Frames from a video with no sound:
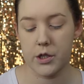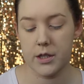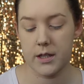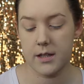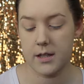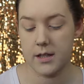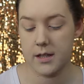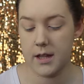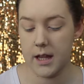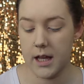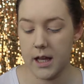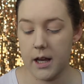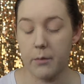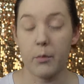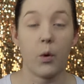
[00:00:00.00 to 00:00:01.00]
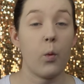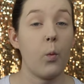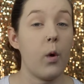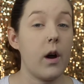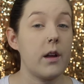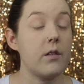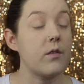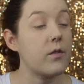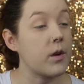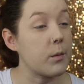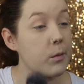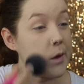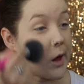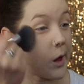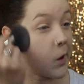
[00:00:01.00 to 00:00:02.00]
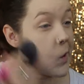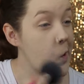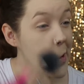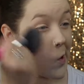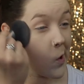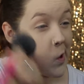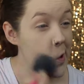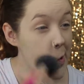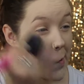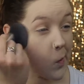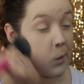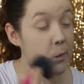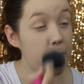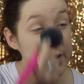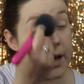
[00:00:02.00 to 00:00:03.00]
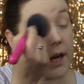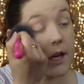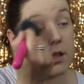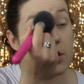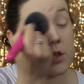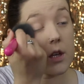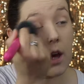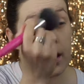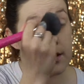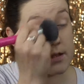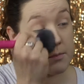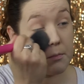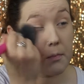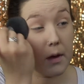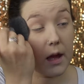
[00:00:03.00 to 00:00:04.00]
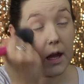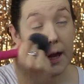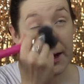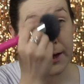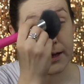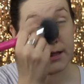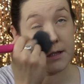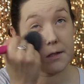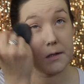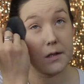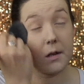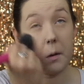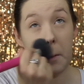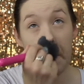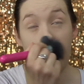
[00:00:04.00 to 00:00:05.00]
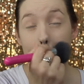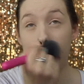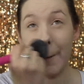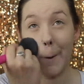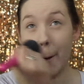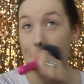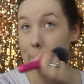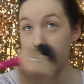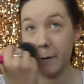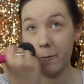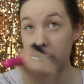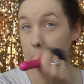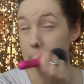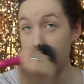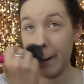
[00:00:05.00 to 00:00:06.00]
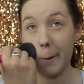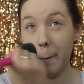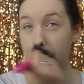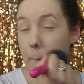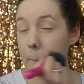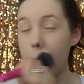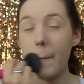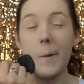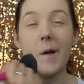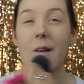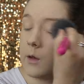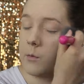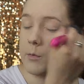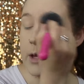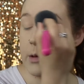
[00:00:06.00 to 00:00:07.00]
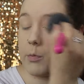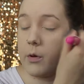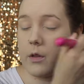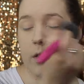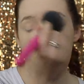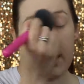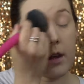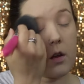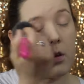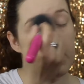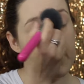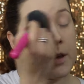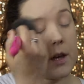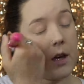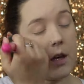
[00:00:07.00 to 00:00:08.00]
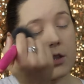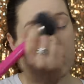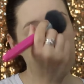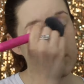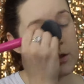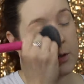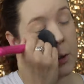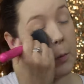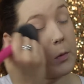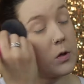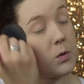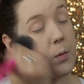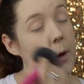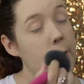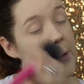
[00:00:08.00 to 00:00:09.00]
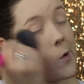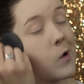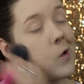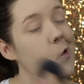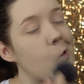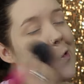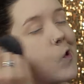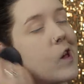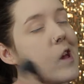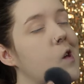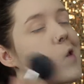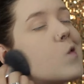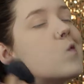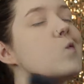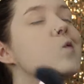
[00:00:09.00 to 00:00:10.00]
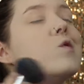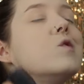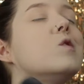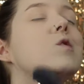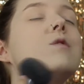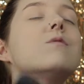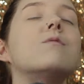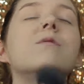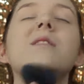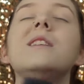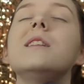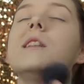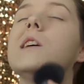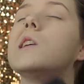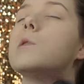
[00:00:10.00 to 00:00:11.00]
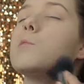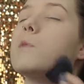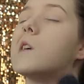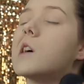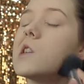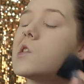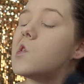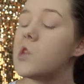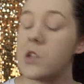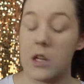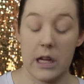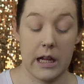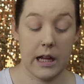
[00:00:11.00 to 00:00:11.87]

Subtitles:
This is the number 1 from the BH Cosmetics Carnival line. People think, oh my gosh, that's so much powder. I'm like, you don't need that much.